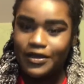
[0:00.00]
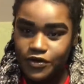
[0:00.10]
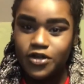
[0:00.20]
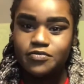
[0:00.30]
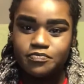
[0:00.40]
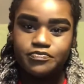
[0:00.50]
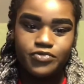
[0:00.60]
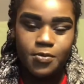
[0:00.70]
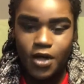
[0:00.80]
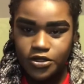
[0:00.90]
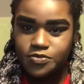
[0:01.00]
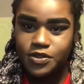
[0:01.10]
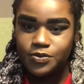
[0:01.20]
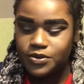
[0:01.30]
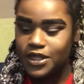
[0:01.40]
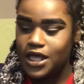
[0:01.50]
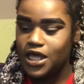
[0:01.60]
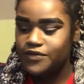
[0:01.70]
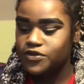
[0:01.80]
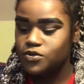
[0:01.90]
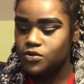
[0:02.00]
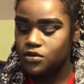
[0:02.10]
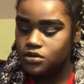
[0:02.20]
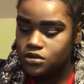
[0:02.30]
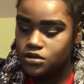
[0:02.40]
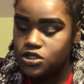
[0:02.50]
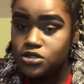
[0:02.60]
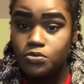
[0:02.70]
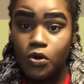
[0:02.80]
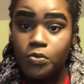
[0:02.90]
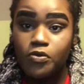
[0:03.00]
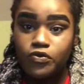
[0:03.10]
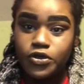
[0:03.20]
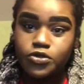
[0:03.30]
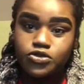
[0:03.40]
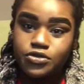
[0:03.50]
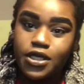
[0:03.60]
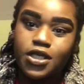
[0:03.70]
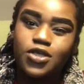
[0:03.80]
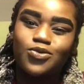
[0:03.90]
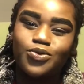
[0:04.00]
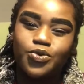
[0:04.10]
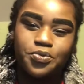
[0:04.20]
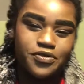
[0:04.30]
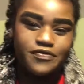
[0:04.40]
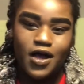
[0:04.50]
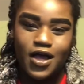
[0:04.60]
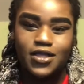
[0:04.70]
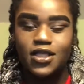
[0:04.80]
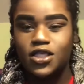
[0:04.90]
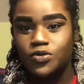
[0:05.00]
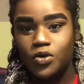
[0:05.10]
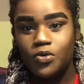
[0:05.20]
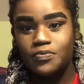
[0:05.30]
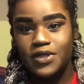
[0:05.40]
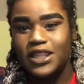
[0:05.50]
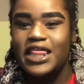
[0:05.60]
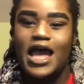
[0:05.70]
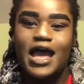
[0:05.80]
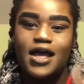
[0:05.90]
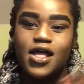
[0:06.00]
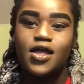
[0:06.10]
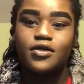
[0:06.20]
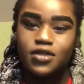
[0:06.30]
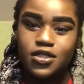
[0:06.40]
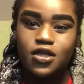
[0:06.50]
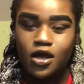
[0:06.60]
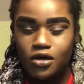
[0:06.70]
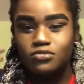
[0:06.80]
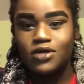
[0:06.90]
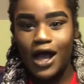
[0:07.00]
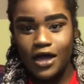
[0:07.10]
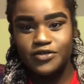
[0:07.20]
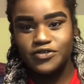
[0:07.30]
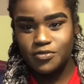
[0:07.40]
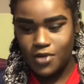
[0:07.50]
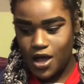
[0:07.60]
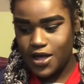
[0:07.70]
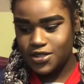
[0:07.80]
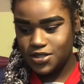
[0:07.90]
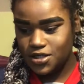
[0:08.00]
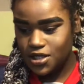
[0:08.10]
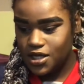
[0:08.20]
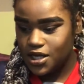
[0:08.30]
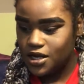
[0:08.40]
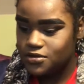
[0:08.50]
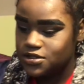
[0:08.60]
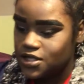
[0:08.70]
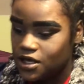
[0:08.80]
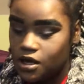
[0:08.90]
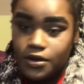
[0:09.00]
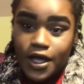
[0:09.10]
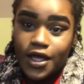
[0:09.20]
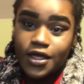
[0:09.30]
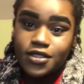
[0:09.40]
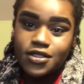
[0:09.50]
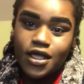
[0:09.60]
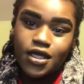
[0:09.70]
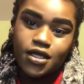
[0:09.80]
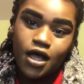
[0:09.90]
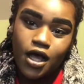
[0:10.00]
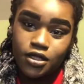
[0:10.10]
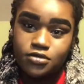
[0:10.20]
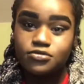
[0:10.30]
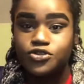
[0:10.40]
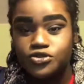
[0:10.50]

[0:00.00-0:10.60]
heard from other people that if you smoke before you drink, you will be fine. Like, you won't be that, out of your mind. And I was like, okay, like, I'll